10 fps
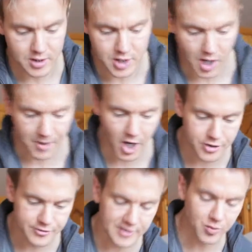
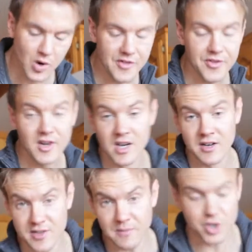carbohydrates with
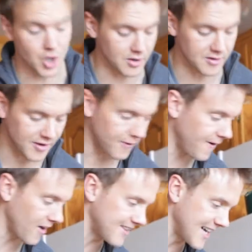some sugar, so
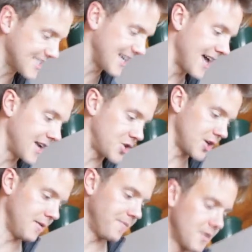fast-acting
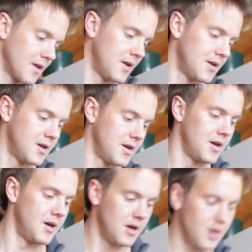energy.
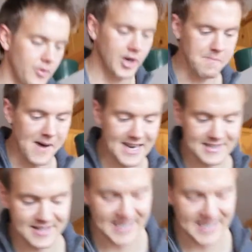We're going to balance that